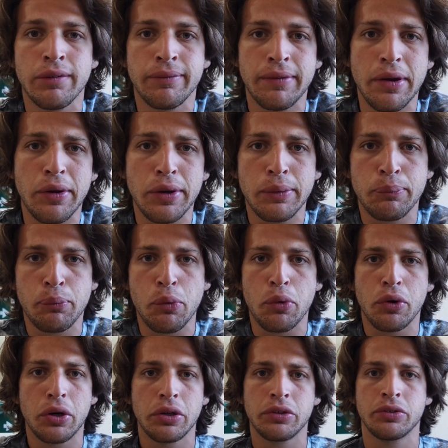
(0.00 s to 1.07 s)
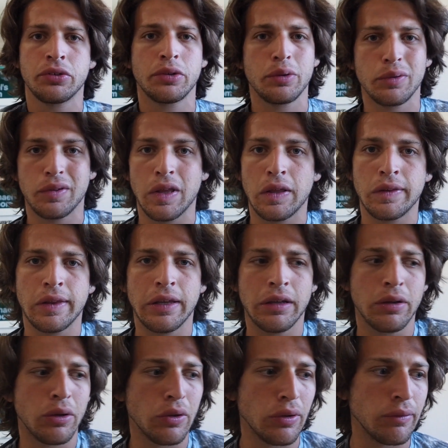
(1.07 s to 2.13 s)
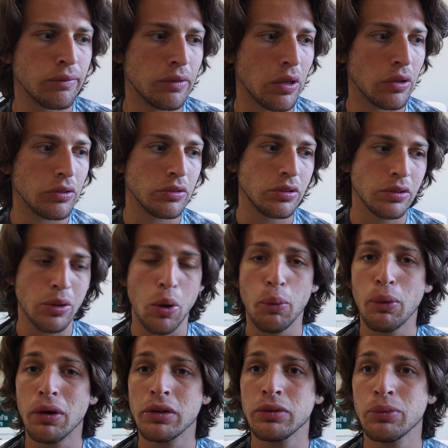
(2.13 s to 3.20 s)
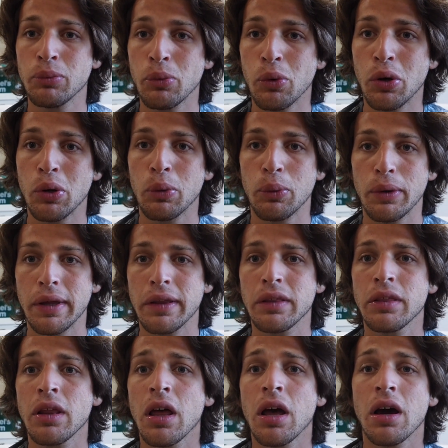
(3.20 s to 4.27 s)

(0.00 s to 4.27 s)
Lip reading: very boring shoe that they could have done so much more with.